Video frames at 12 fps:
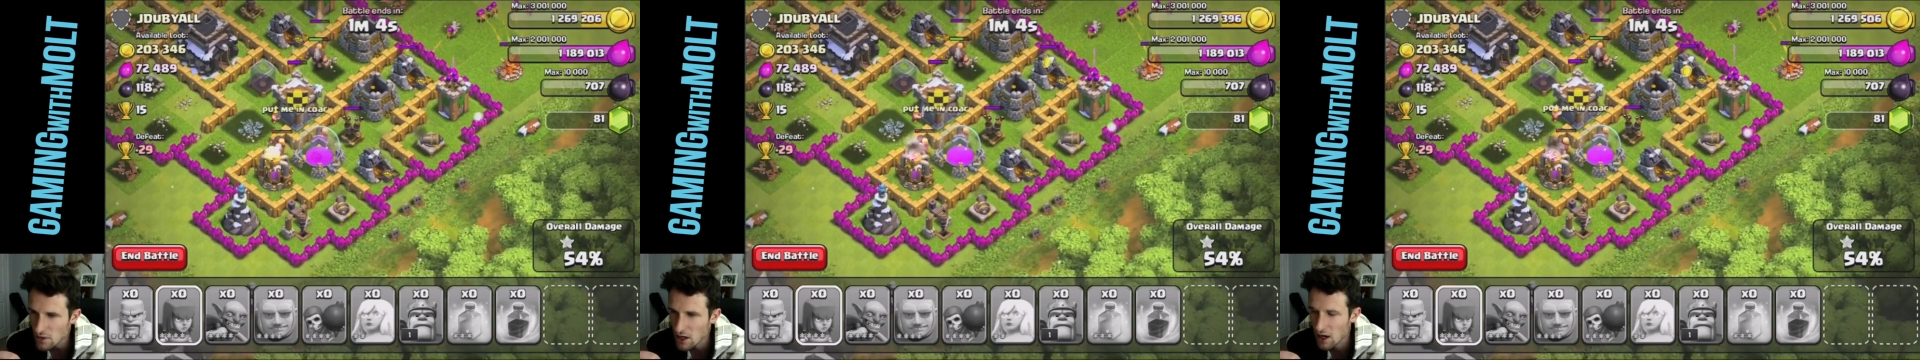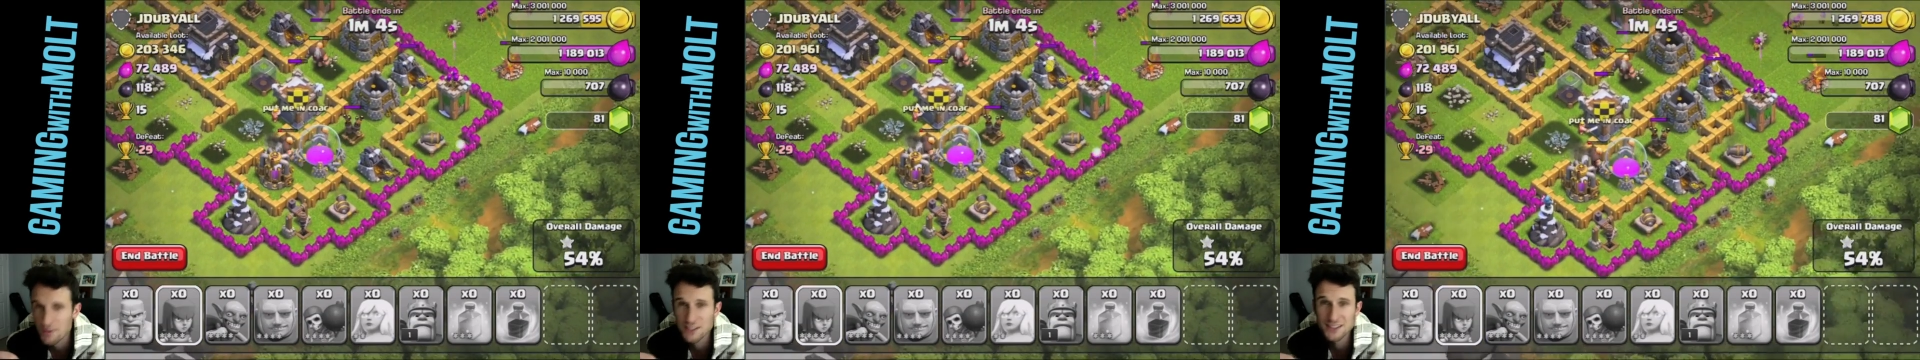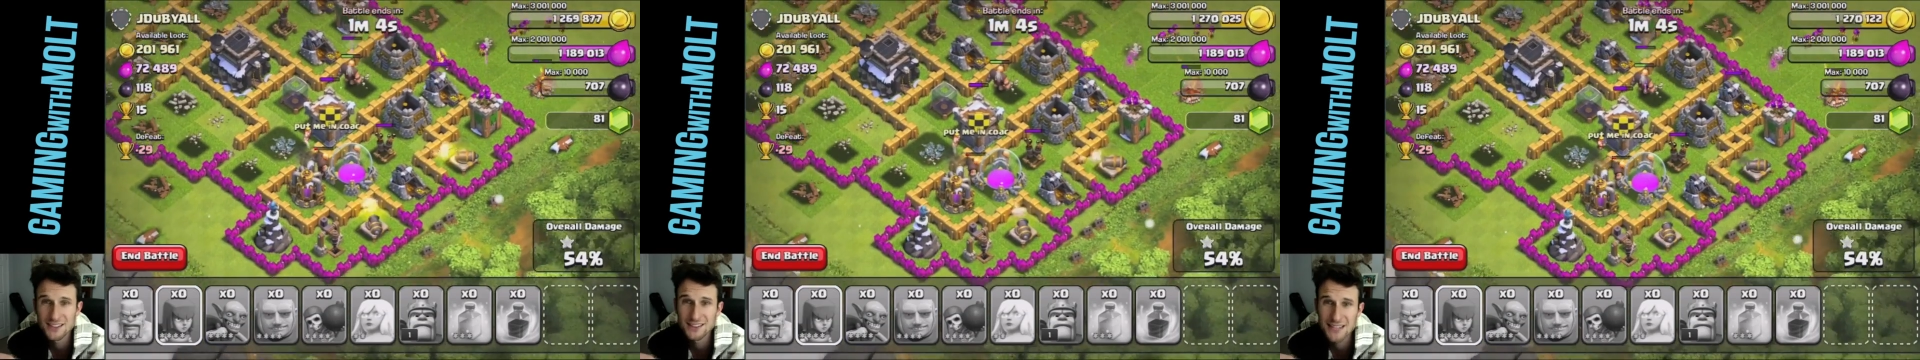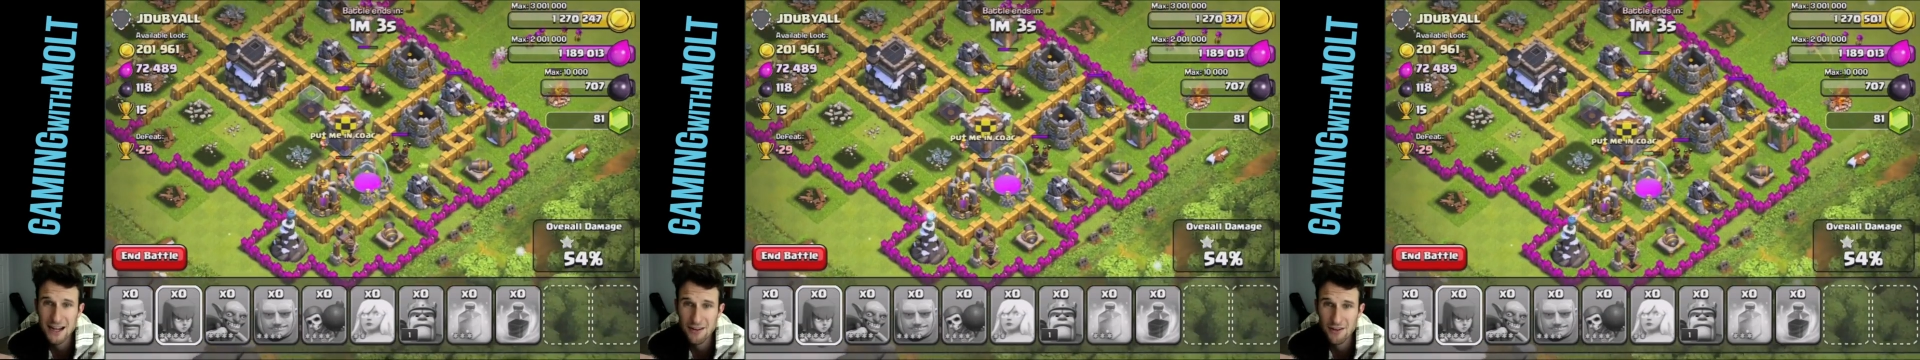Um, this is a
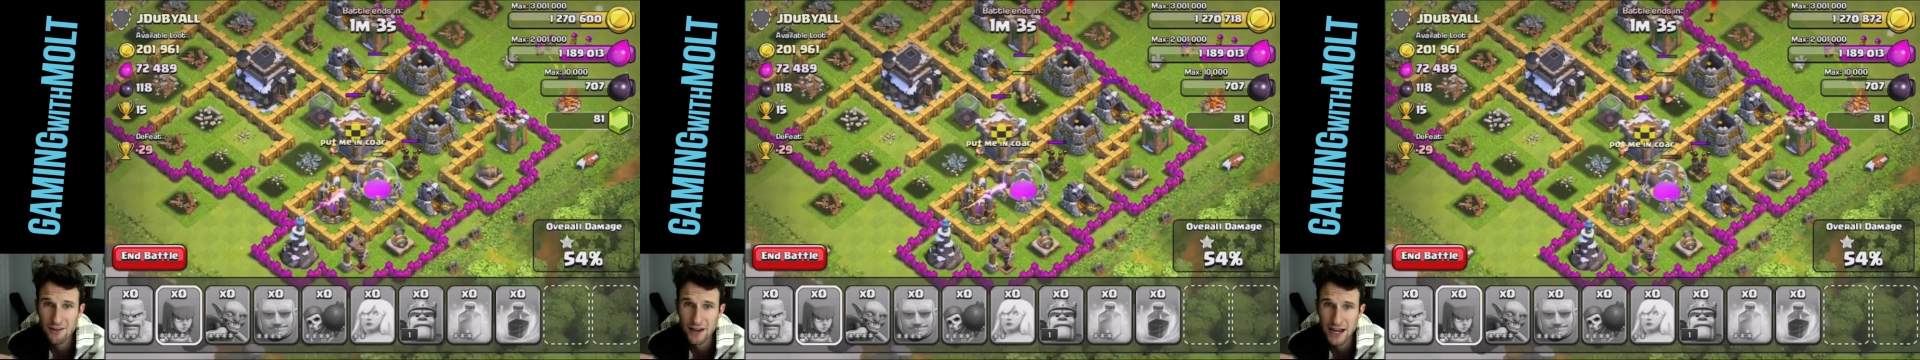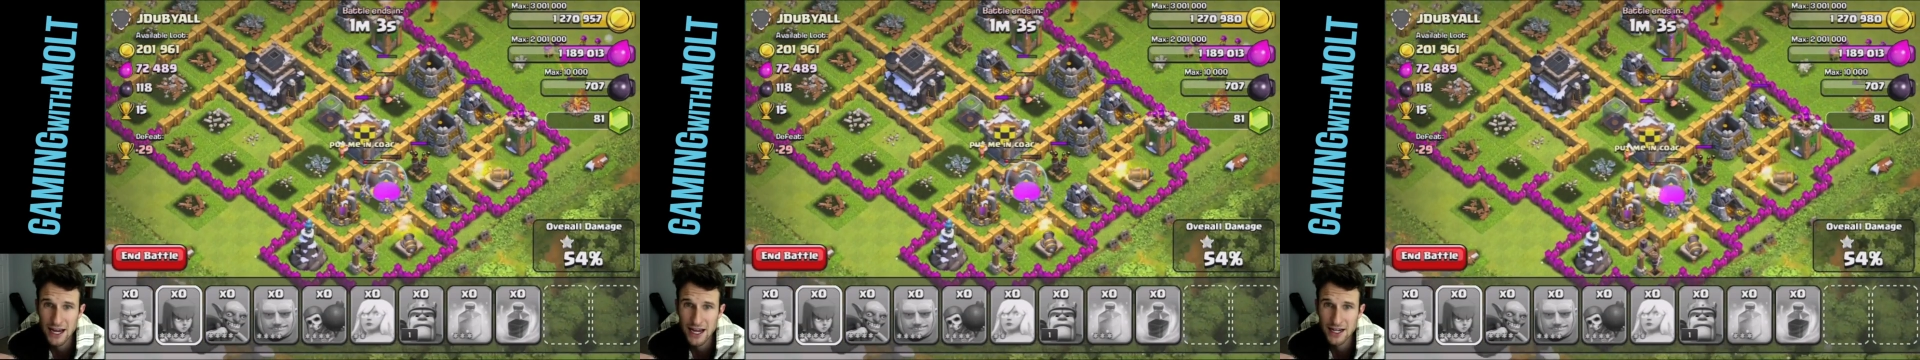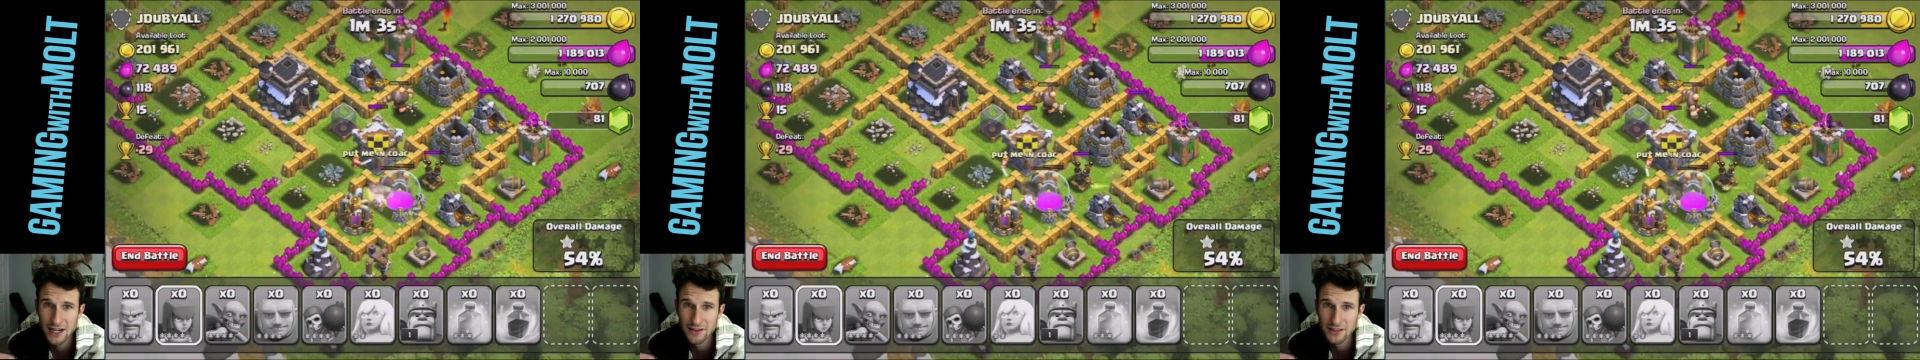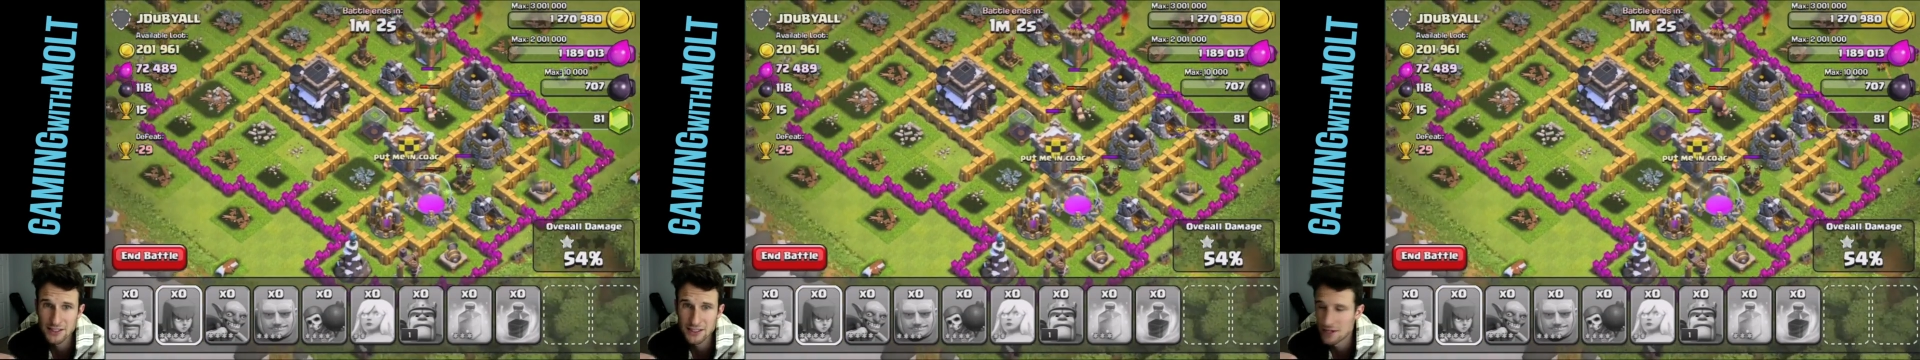Town Hall 9,
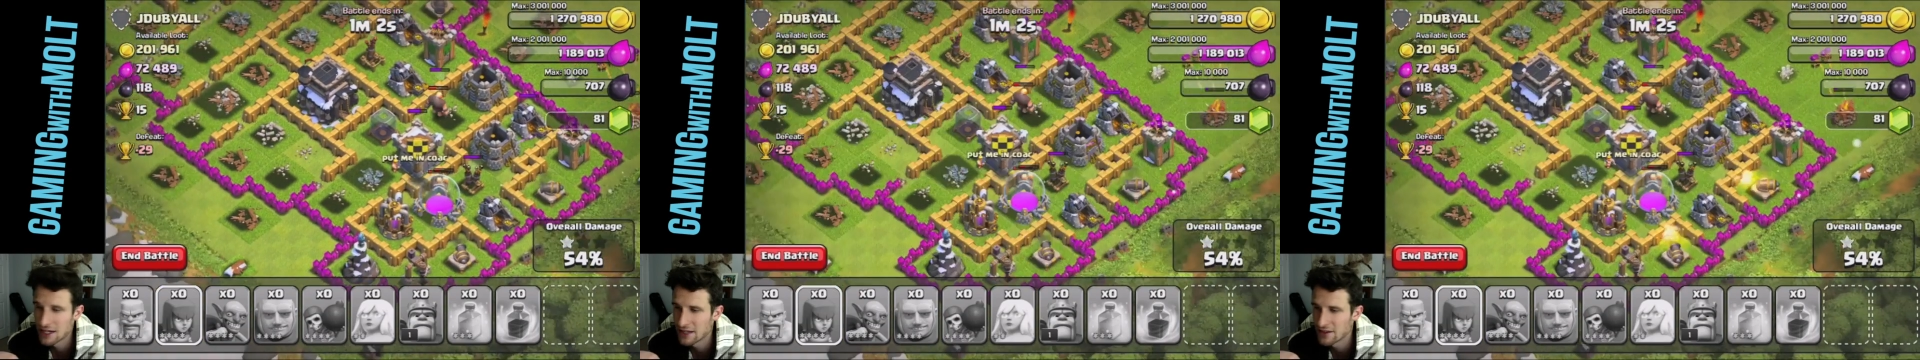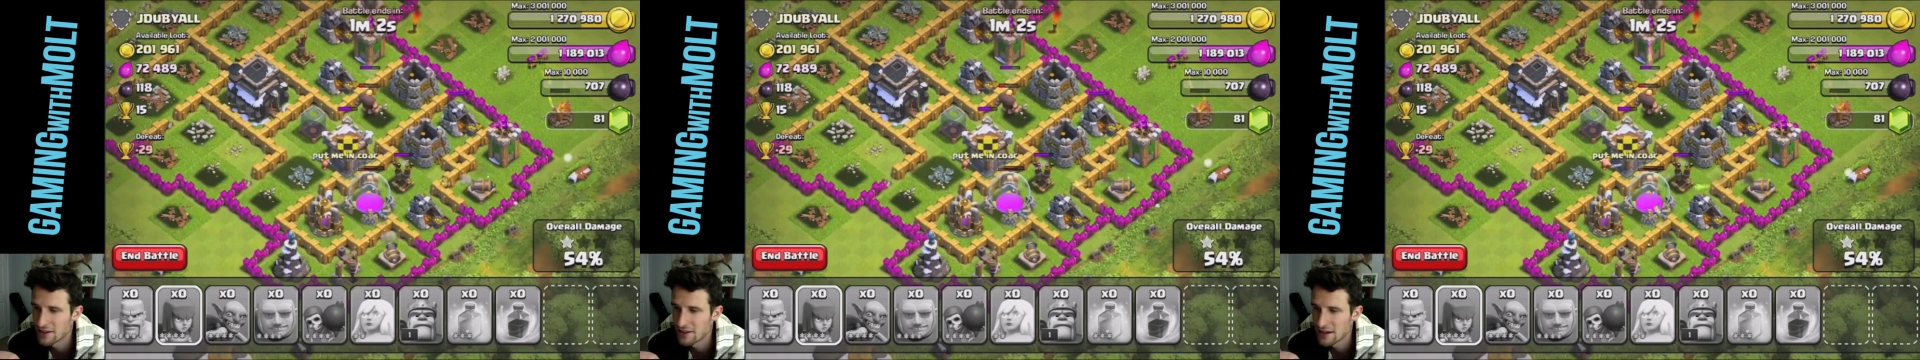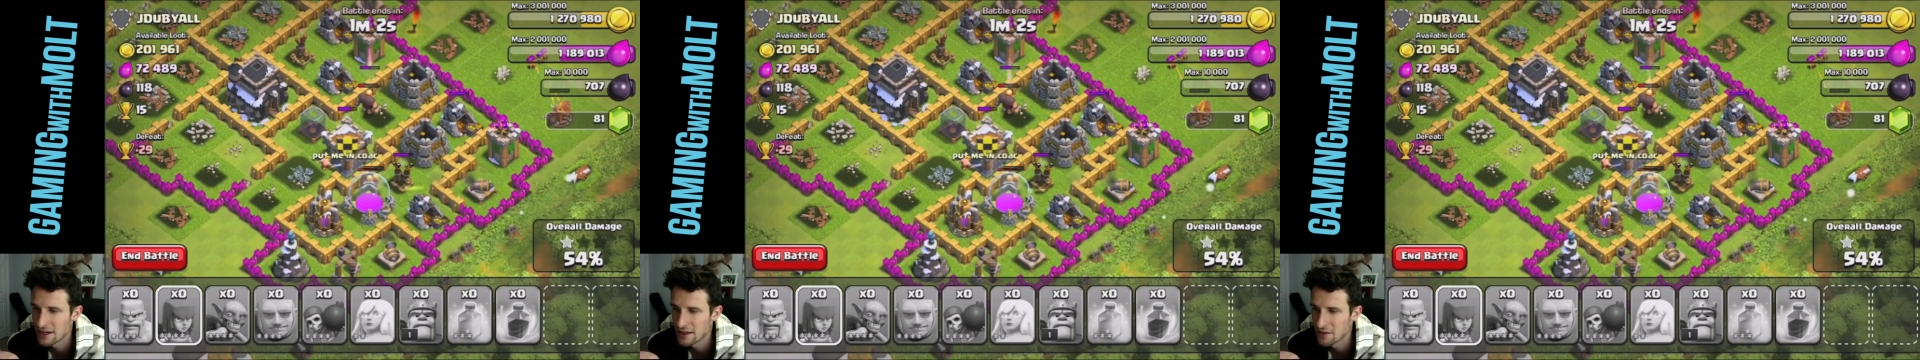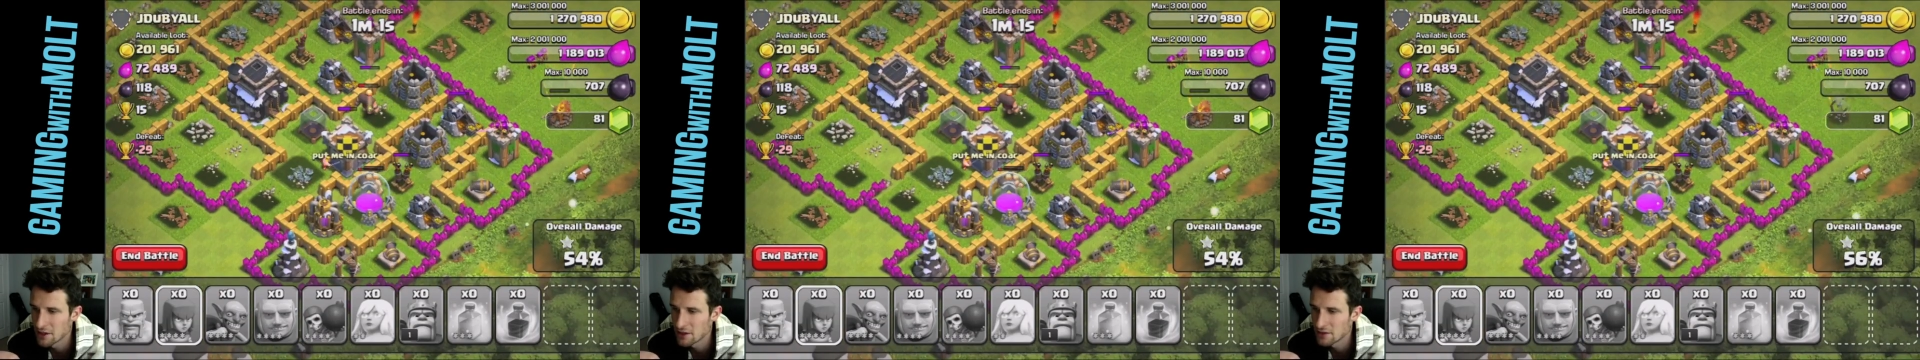obviously, by the thing in
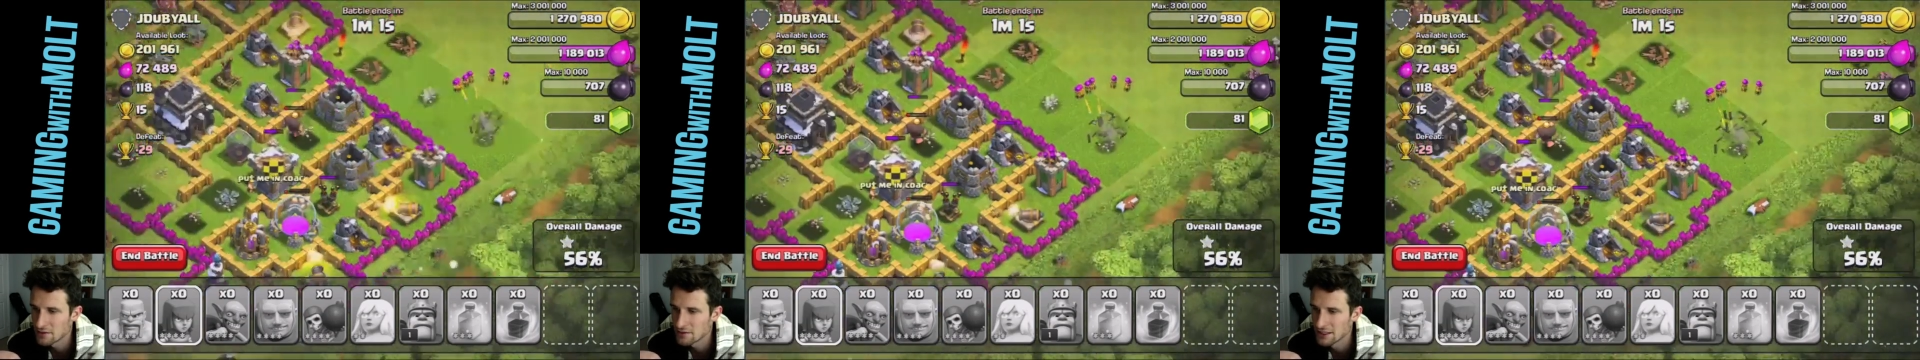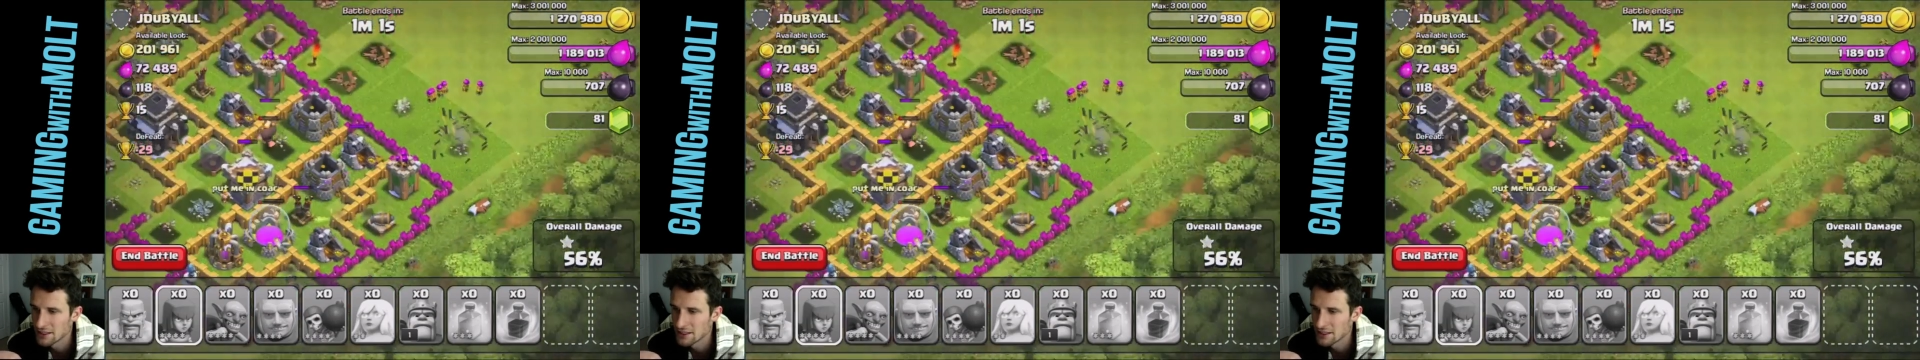the middle,